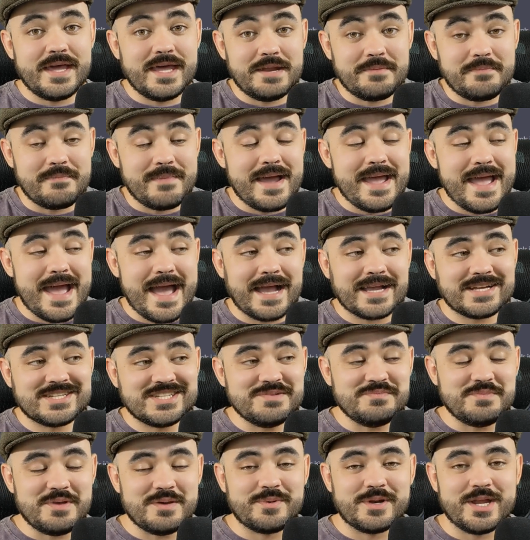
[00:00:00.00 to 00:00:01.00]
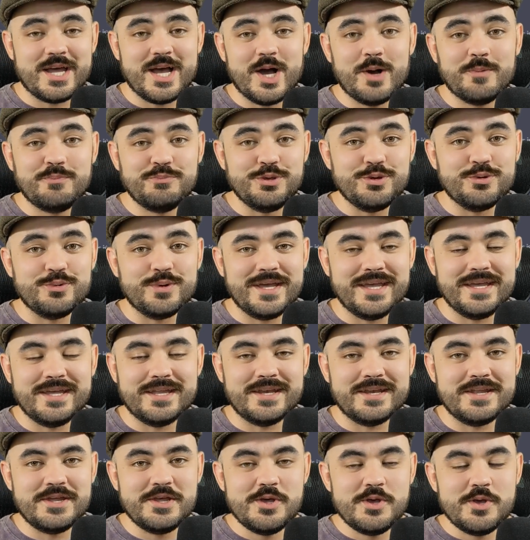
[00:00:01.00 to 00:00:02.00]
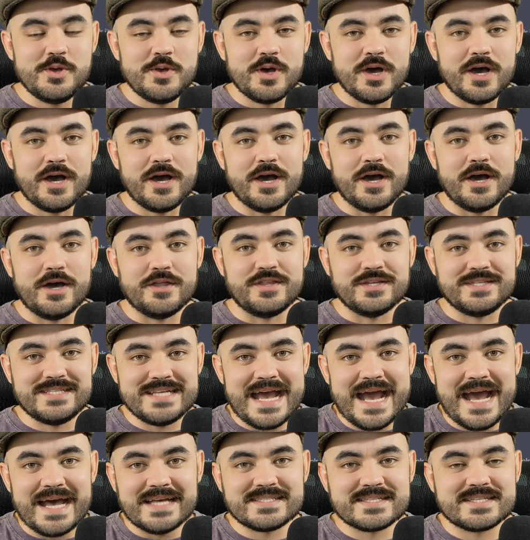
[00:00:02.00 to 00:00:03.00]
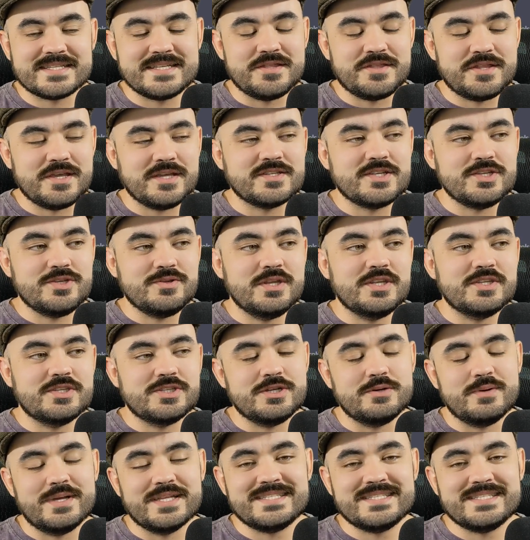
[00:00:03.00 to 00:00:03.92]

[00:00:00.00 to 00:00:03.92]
And it might actually be able to help you in uh, the tasks and things that you need to do.